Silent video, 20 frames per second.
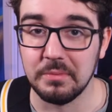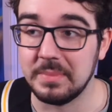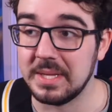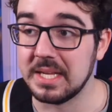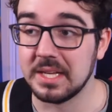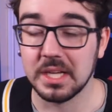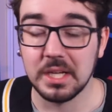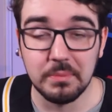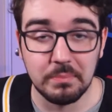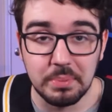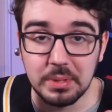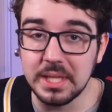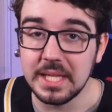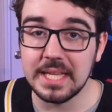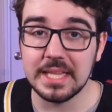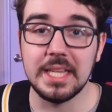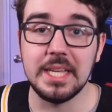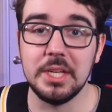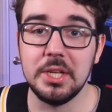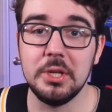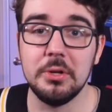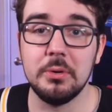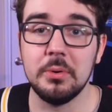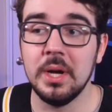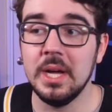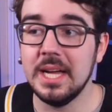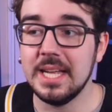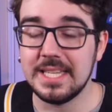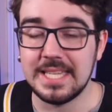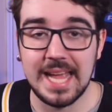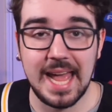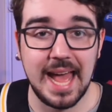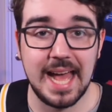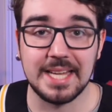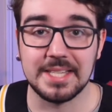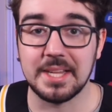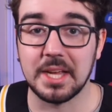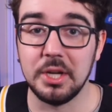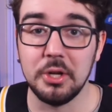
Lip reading: It'd be a completely new task,